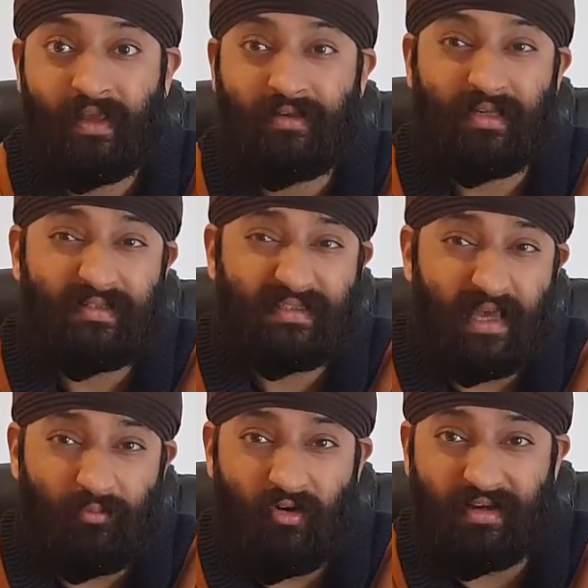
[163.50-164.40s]
So to
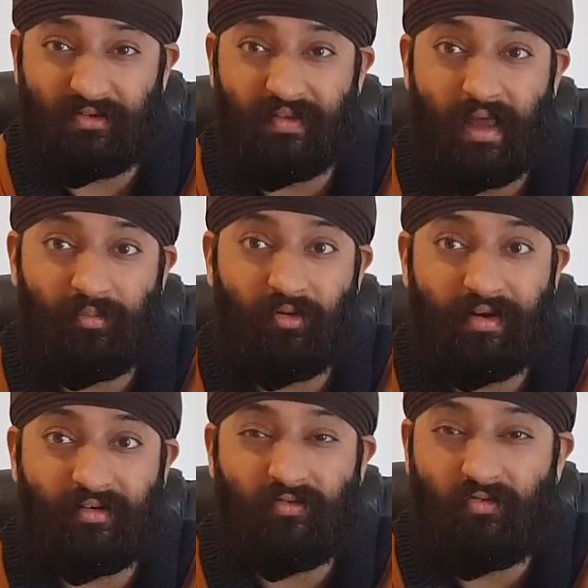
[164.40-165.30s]
summarise on that point,
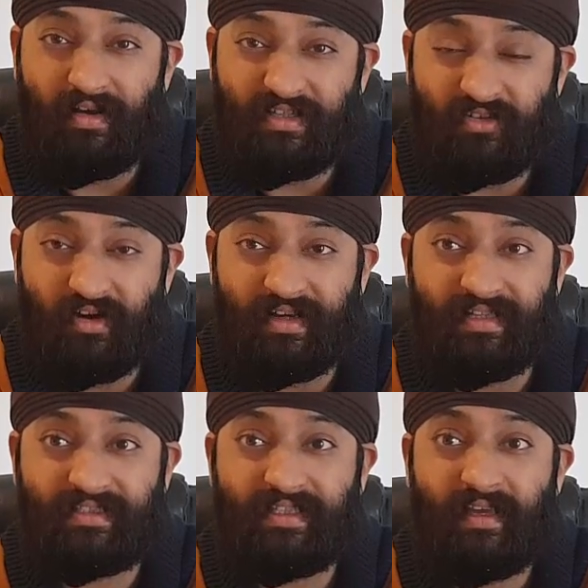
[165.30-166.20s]
rent-to-rent
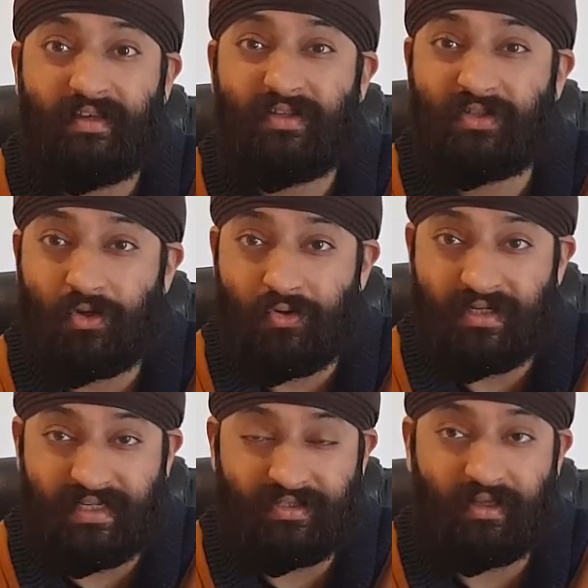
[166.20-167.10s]
is
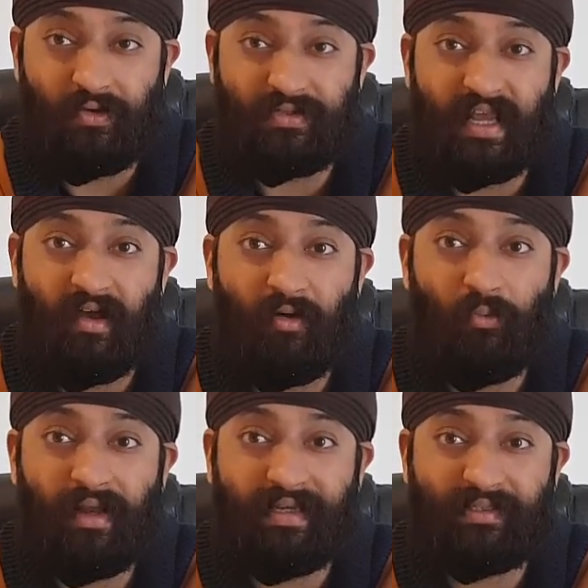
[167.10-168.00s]
suited to those that are
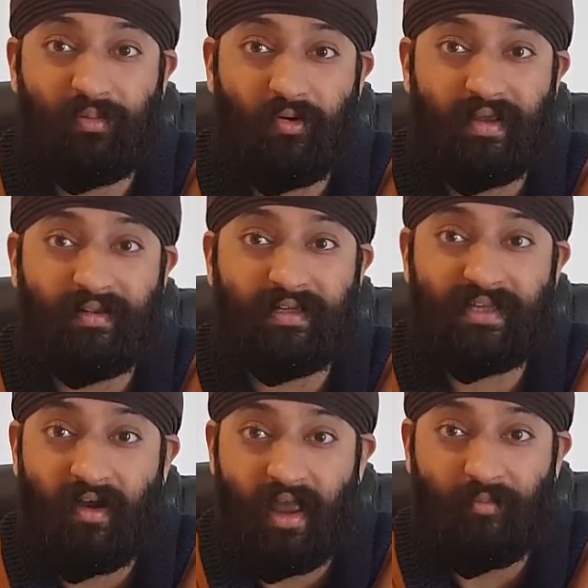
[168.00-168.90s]
willing to put in the
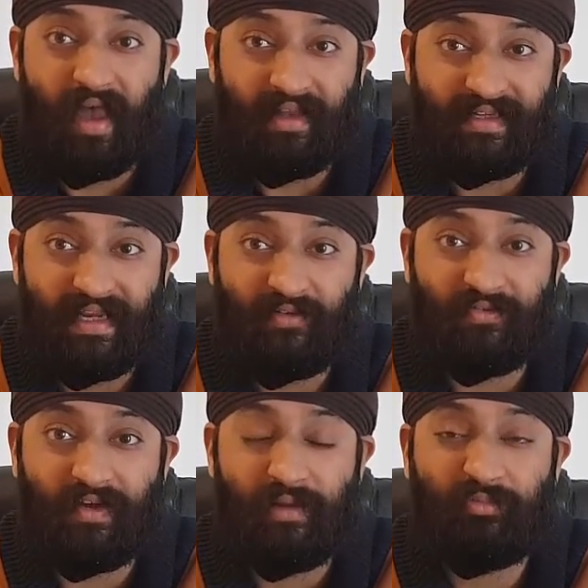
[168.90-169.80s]
time and the
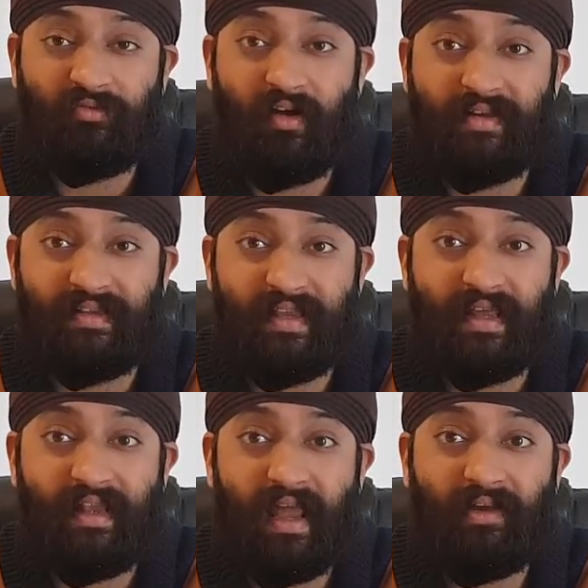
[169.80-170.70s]
effort in providing their
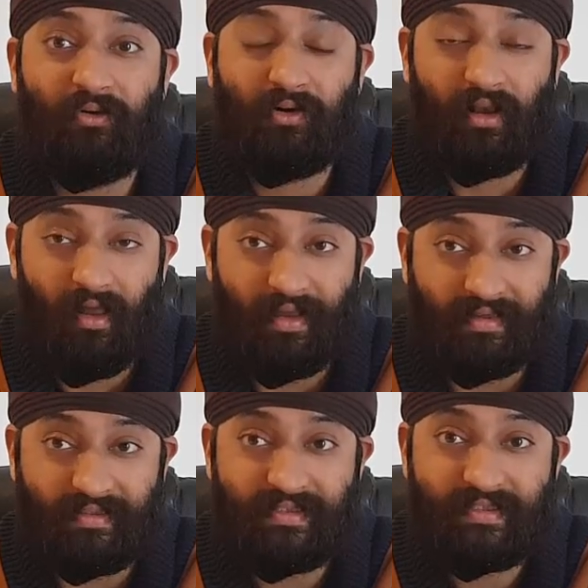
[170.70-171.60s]
landlord
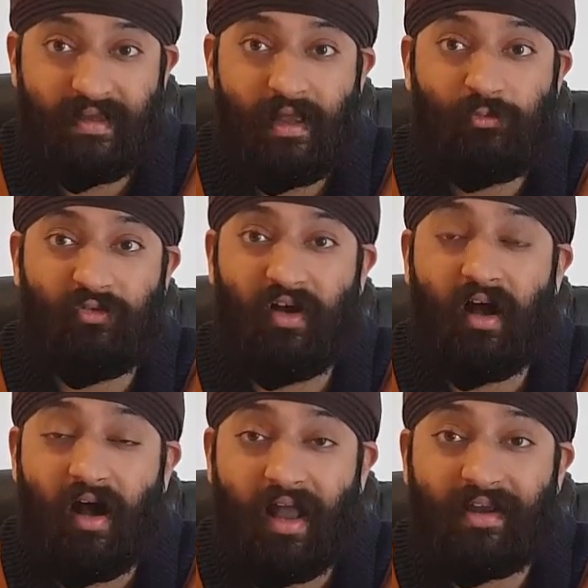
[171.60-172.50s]
clients with a
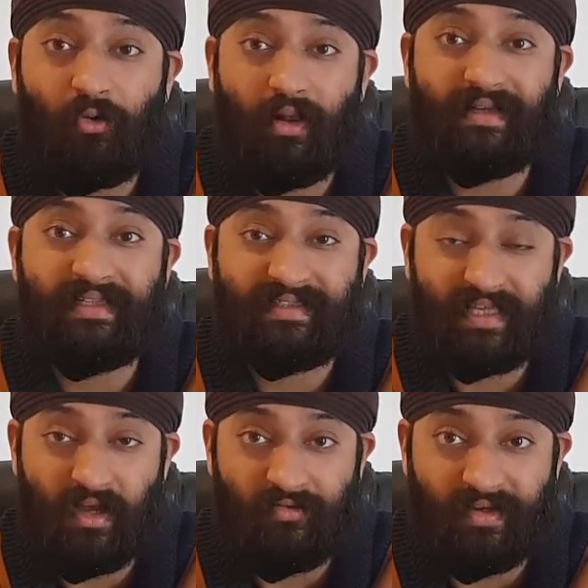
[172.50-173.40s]
high quality
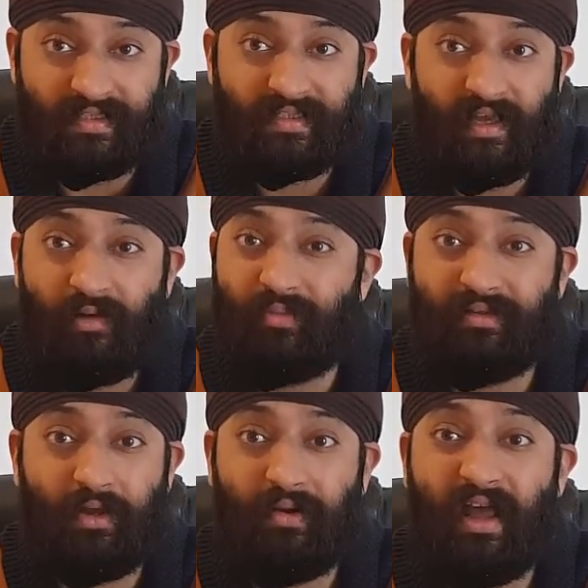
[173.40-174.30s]
service but
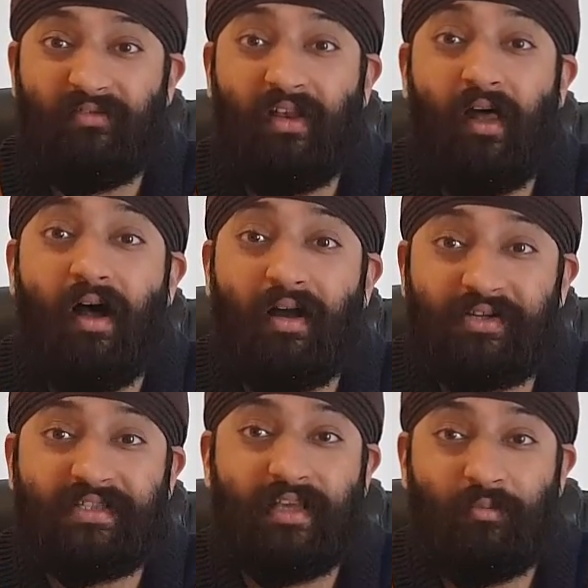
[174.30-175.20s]
don't have large
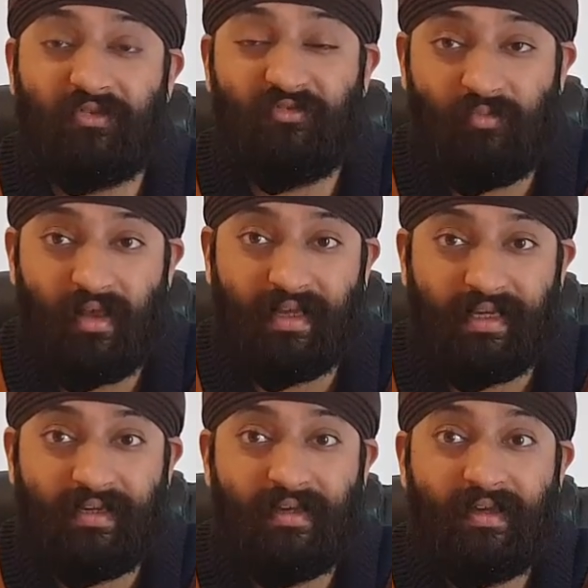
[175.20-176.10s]
sums of money
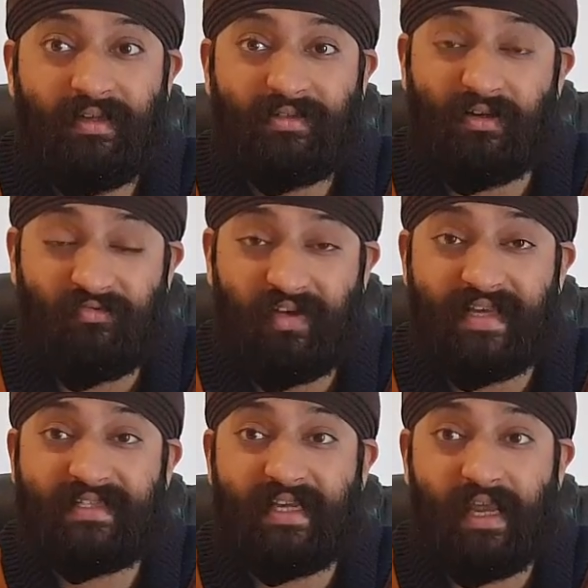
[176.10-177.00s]
to
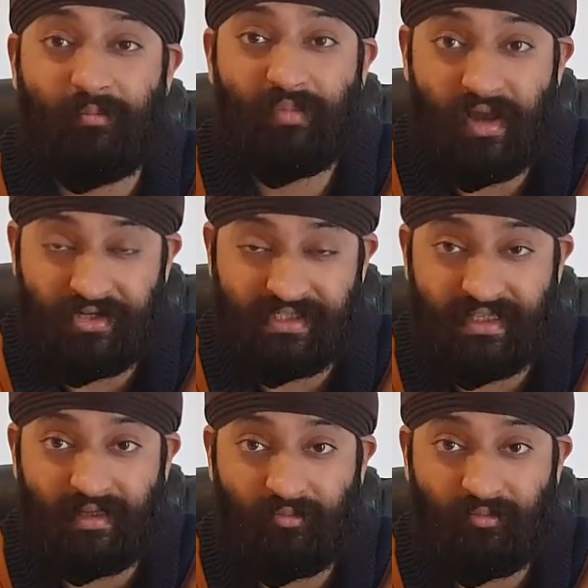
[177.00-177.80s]
invest in purchasing the